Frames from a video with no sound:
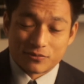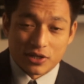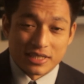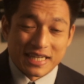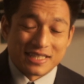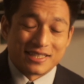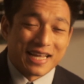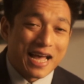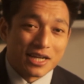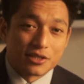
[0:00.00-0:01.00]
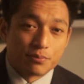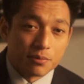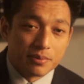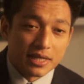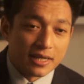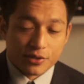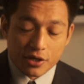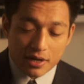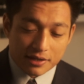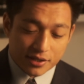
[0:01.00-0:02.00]
trying to get it to catch properly. You
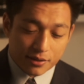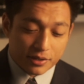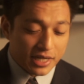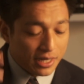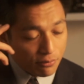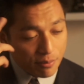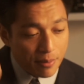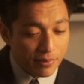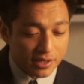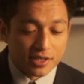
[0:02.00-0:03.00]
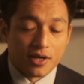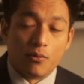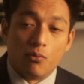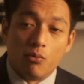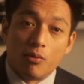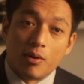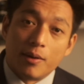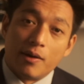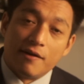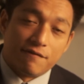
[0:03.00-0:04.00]
don't have to keep remembering to
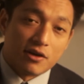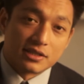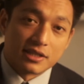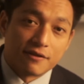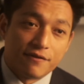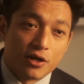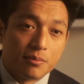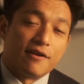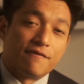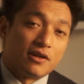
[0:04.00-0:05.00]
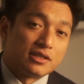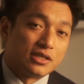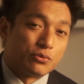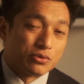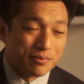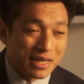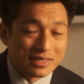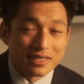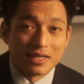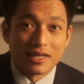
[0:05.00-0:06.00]
advancing the film. It advances
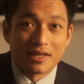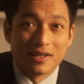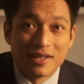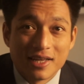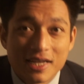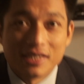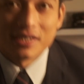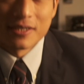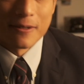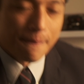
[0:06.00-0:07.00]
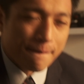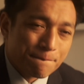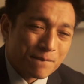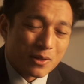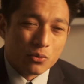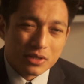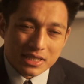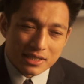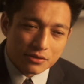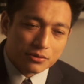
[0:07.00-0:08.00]
automatically. It's just all
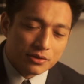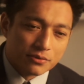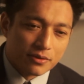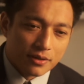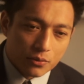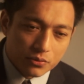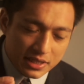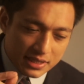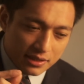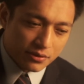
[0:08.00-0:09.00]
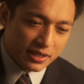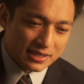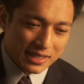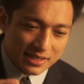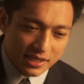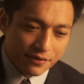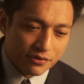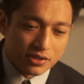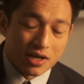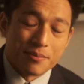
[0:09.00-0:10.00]
these little things that save
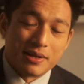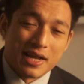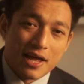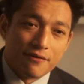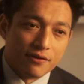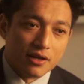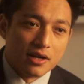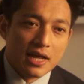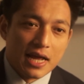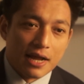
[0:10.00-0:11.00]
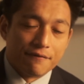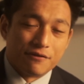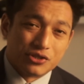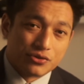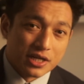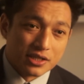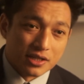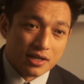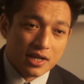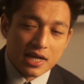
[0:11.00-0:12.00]
you time and effort and
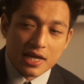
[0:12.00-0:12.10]
frustration.